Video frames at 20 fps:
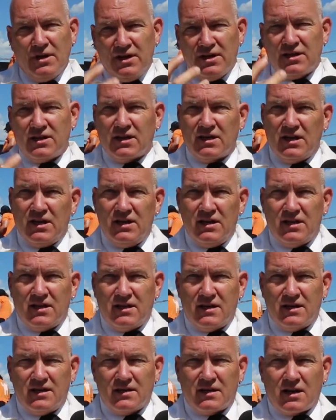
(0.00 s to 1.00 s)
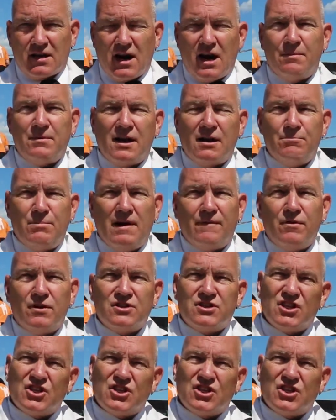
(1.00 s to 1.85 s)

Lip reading: into the carbonated beverage,